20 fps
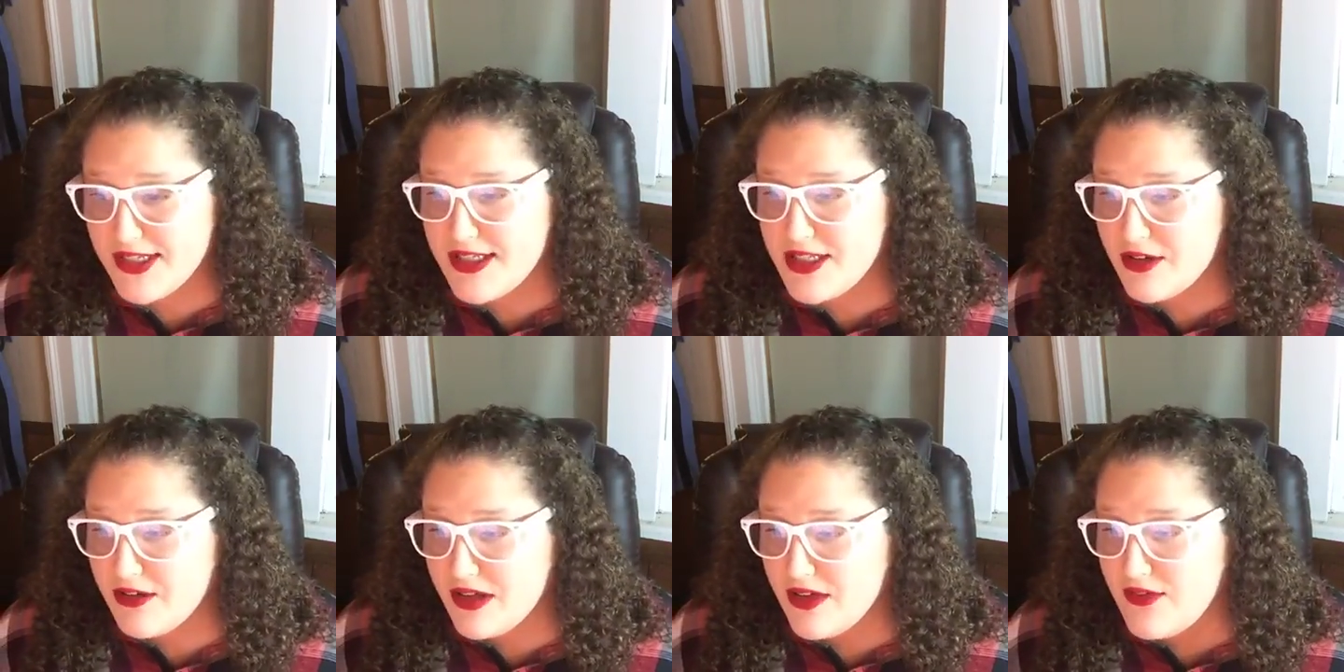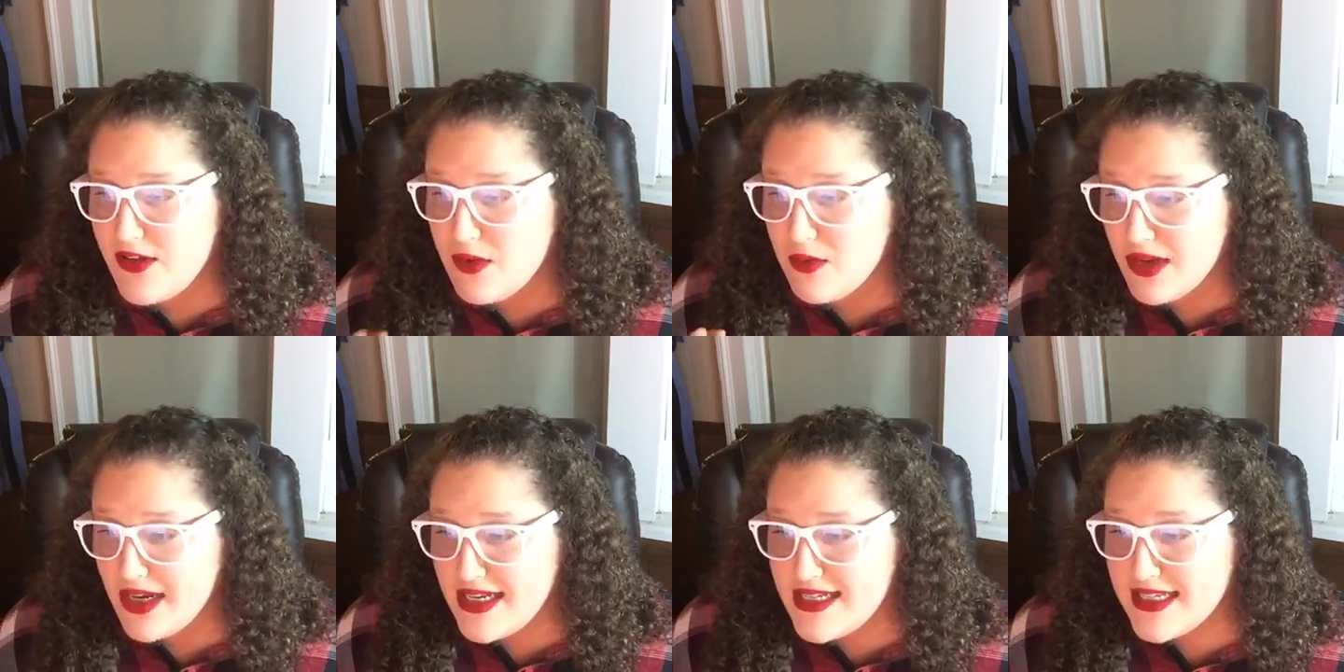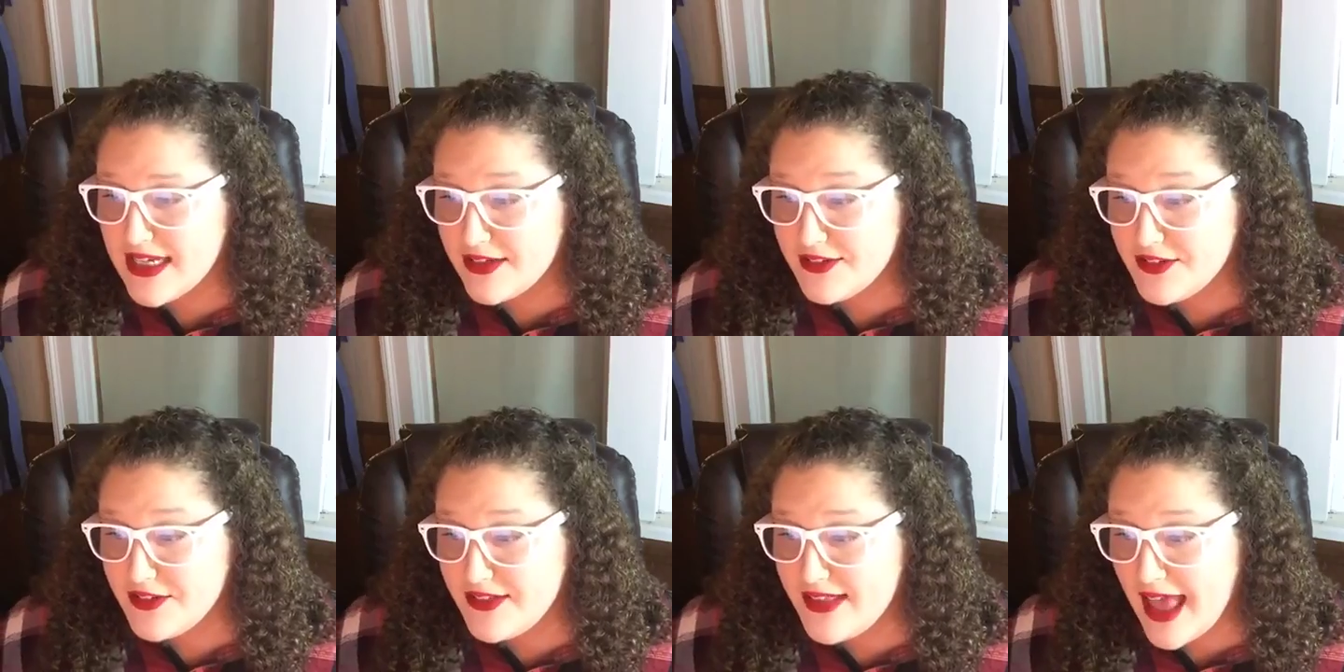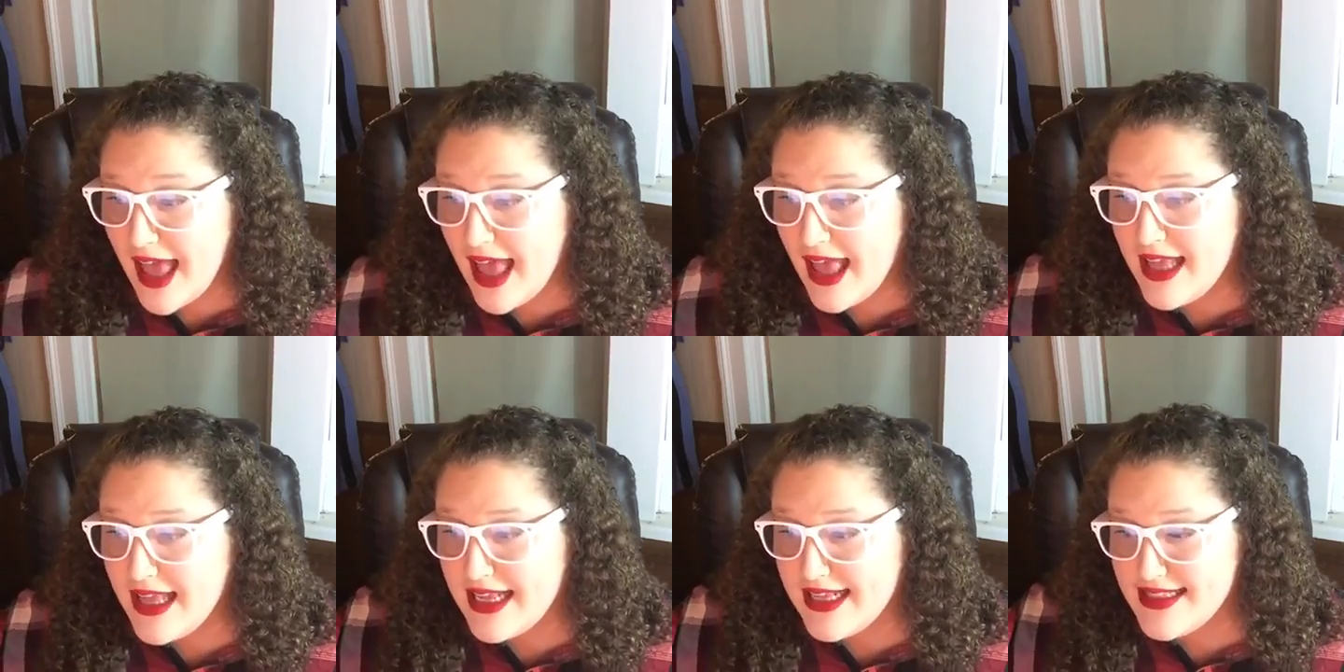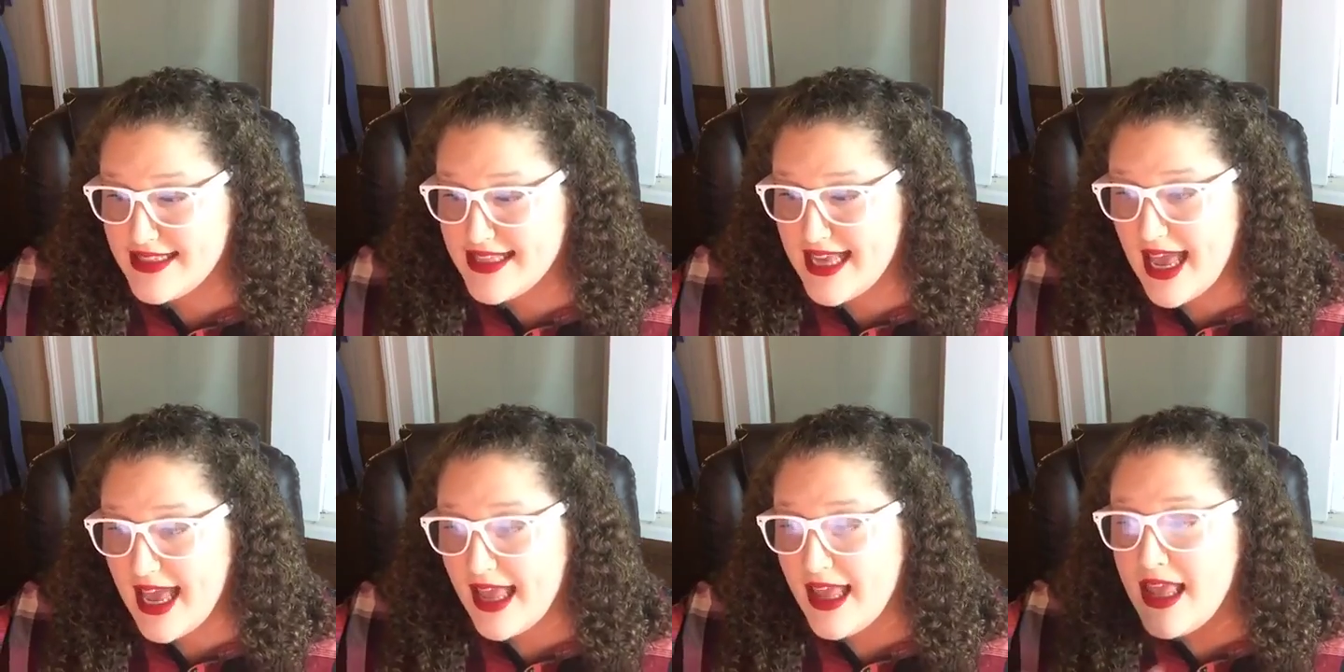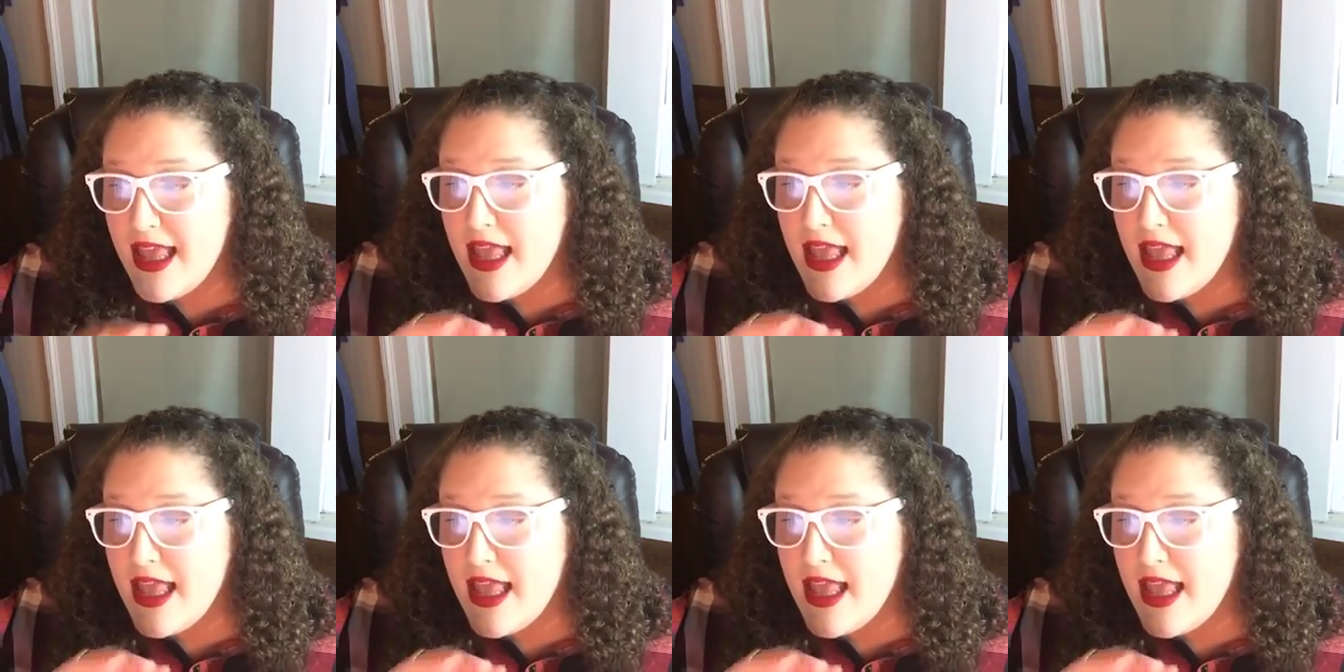So if you want to download that, it's at